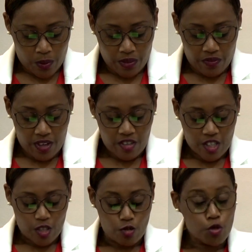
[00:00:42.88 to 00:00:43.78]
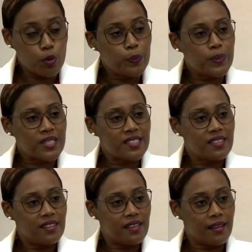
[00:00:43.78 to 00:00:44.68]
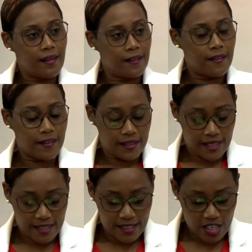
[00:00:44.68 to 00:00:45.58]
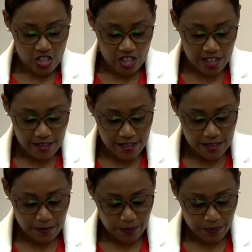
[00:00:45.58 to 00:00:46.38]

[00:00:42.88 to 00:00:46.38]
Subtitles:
with various groups and organizations